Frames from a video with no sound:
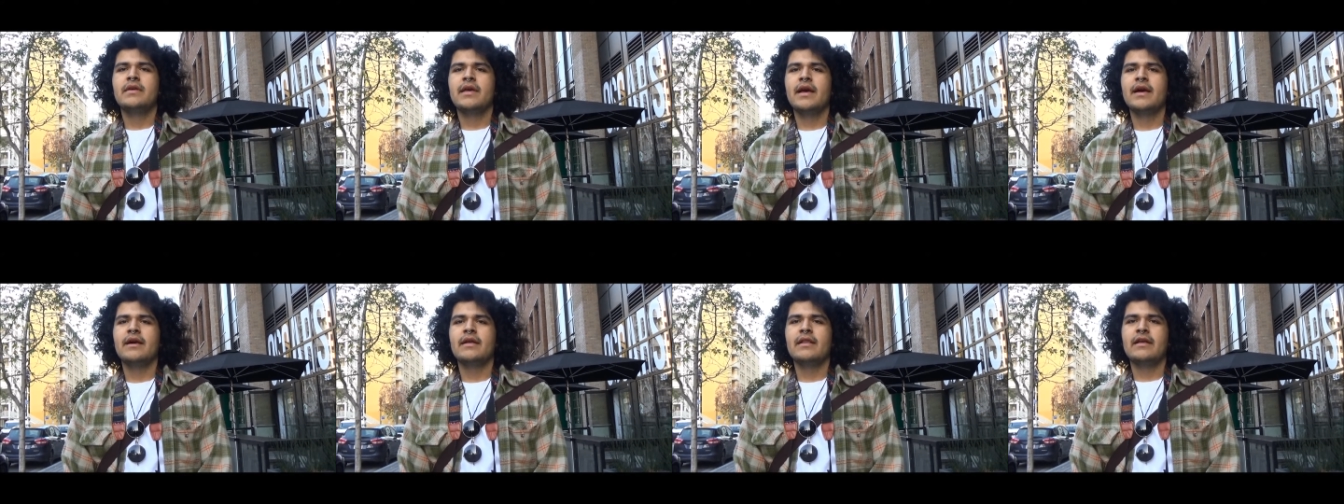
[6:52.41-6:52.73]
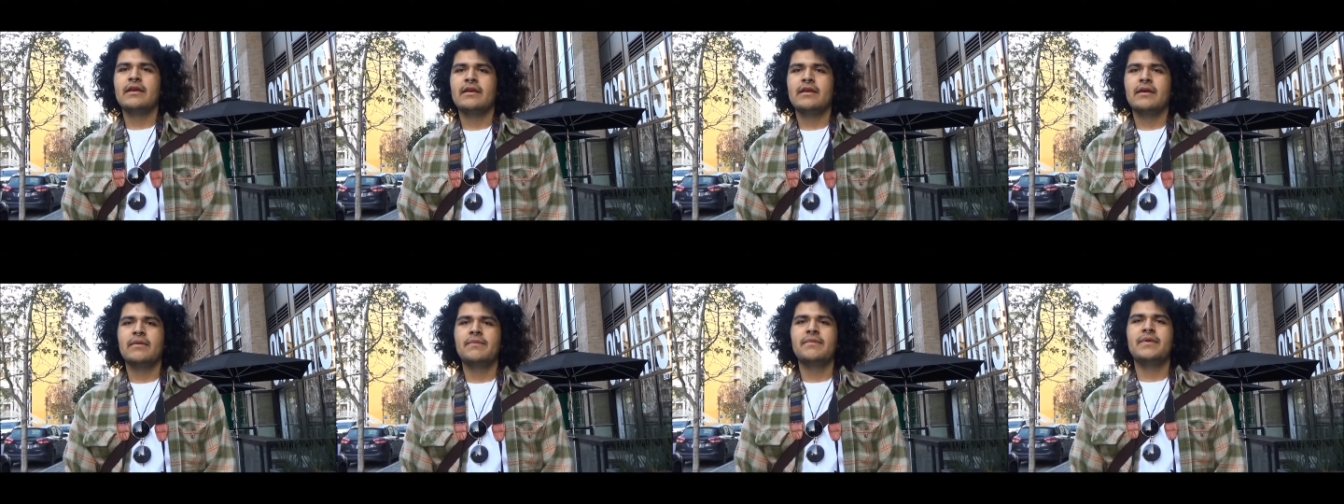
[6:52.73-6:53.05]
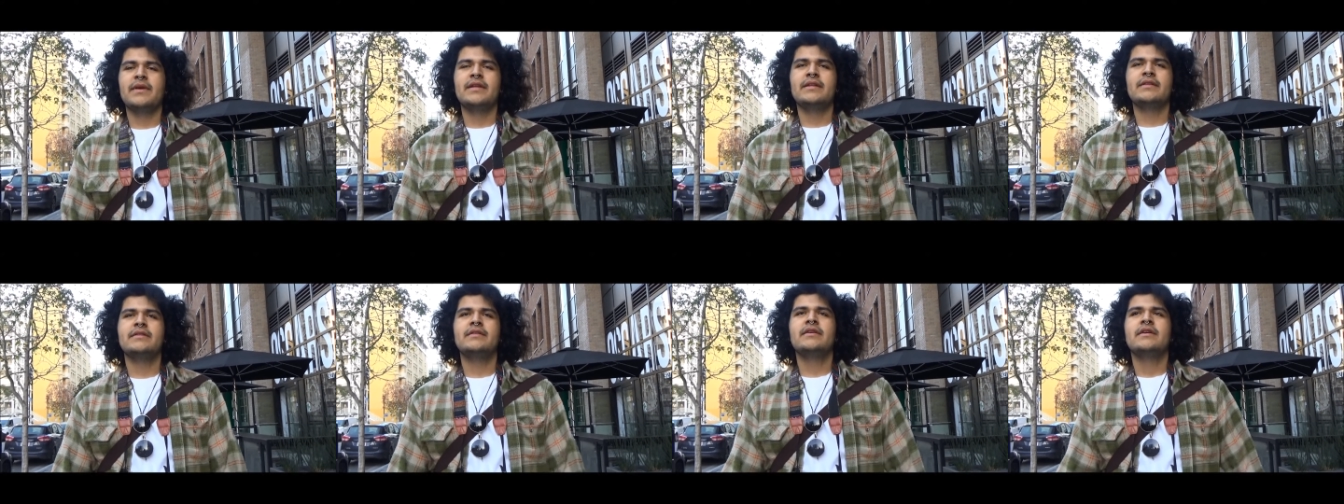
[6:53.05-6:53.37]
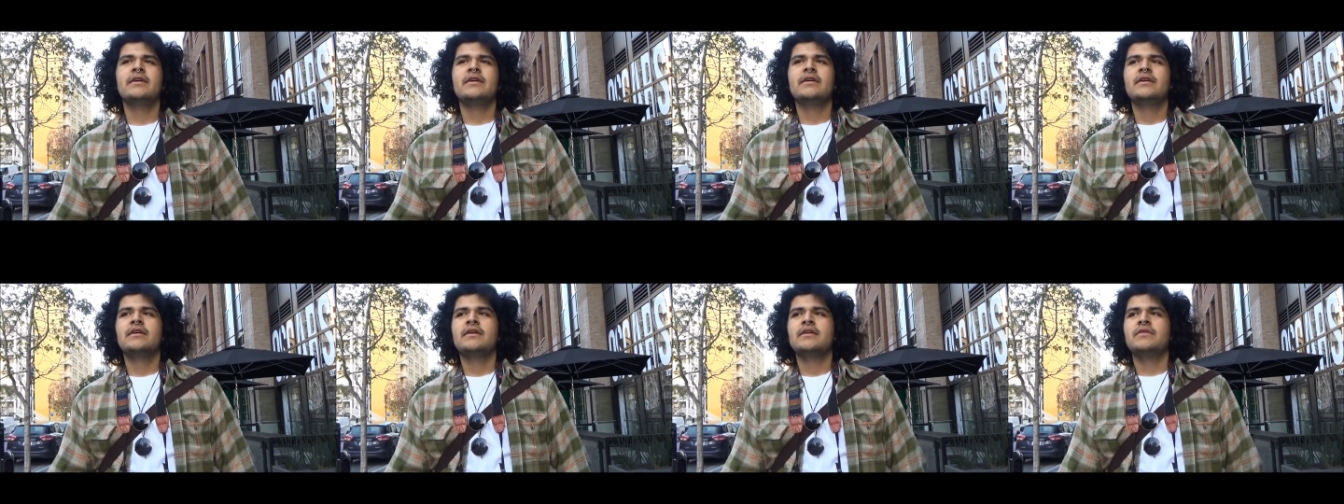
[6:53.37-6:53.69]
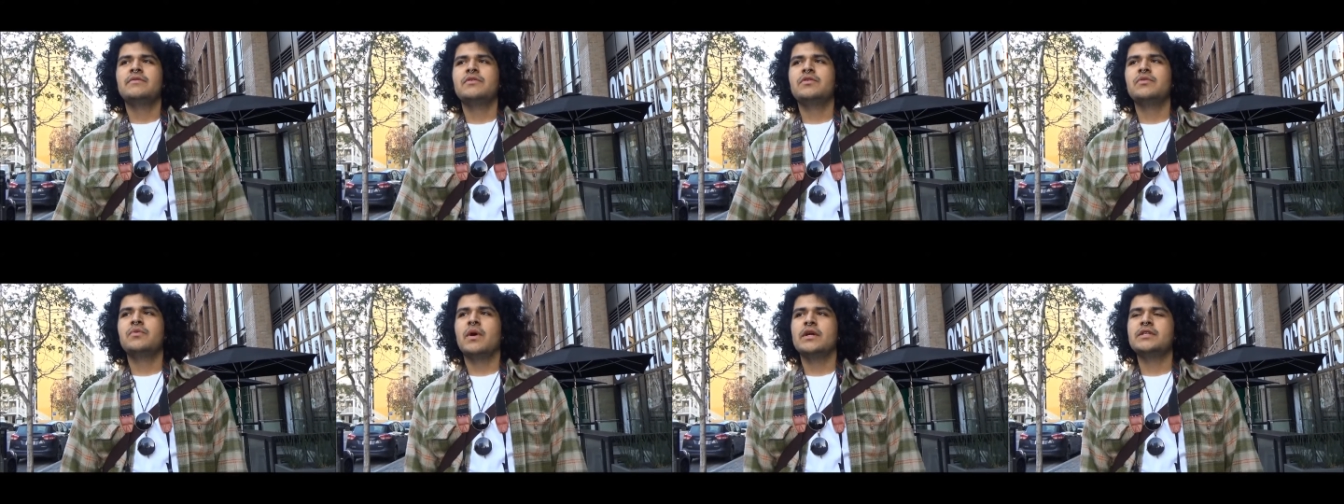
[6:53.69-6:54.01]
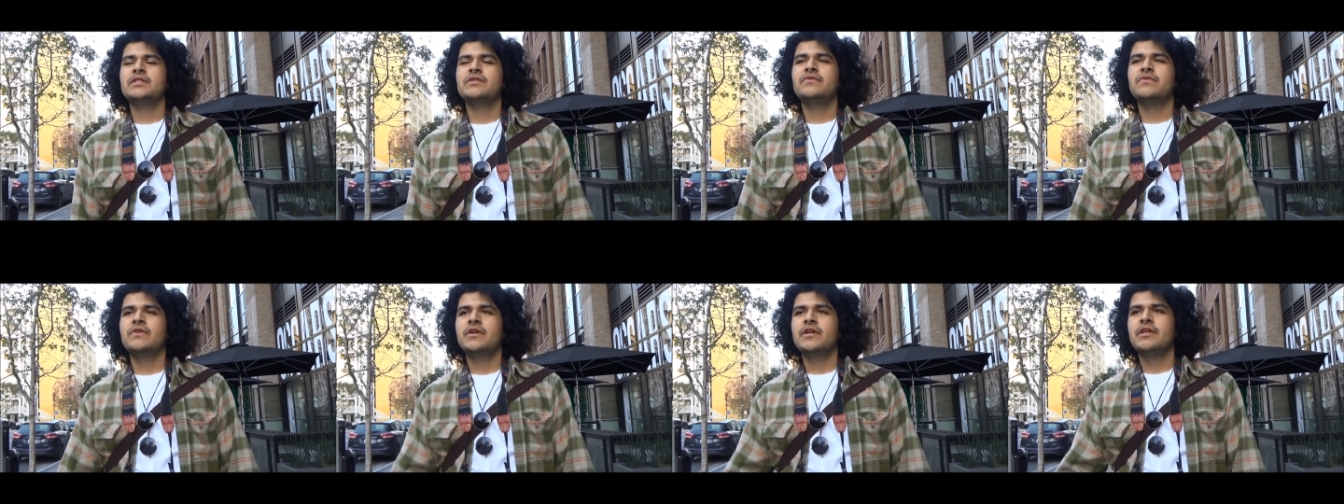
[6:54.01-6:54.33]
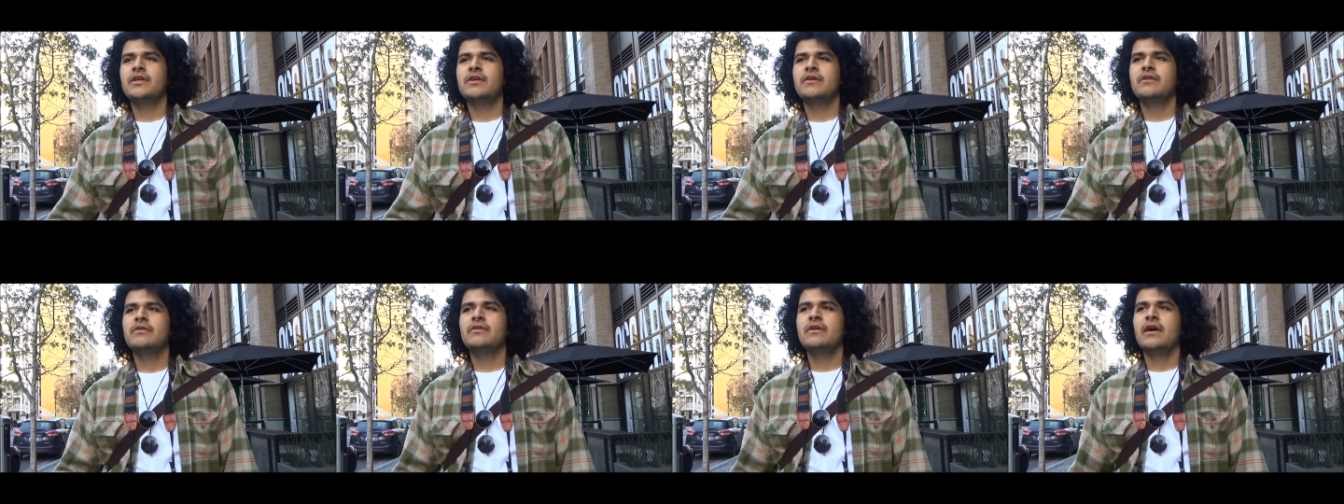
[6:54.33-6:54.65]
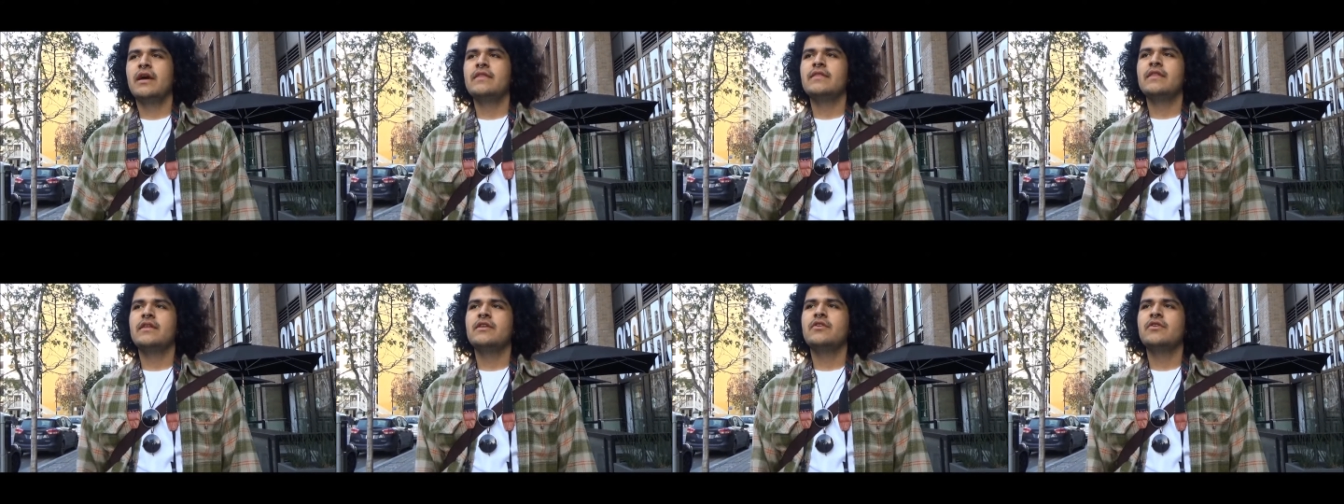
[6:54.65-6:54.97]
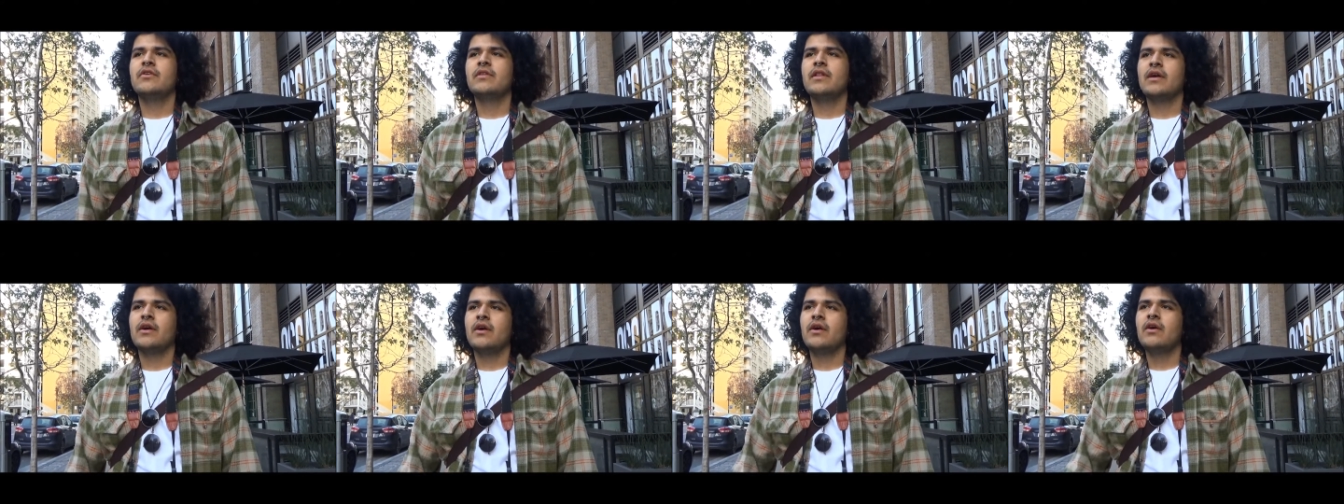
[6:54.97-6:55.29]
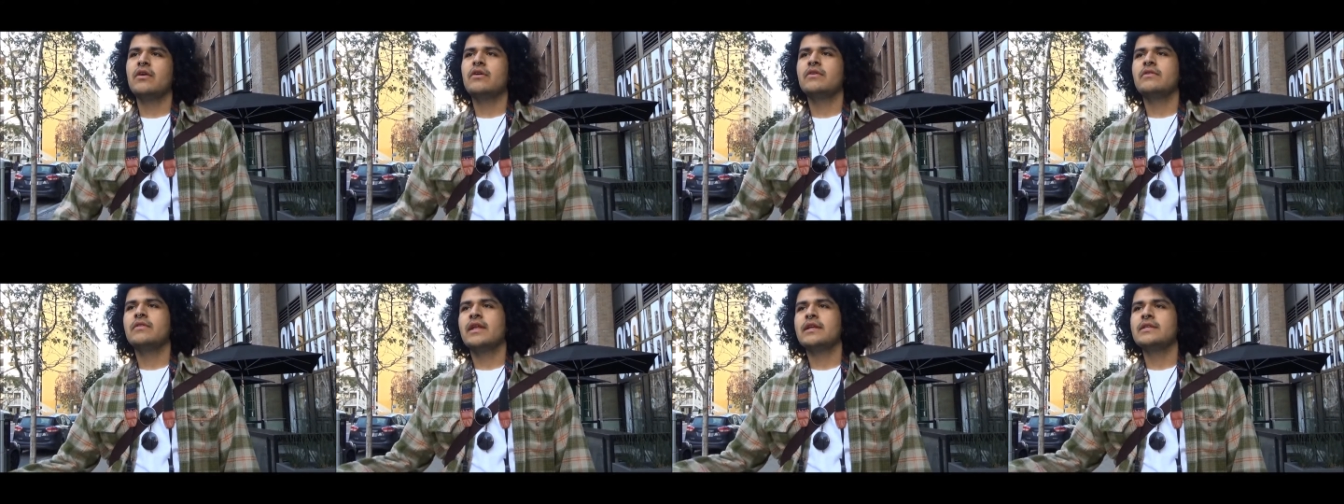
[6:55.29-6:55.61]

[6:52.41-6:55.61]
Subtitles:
Yeah, like, I mean, you watch a video and then you're like, oh,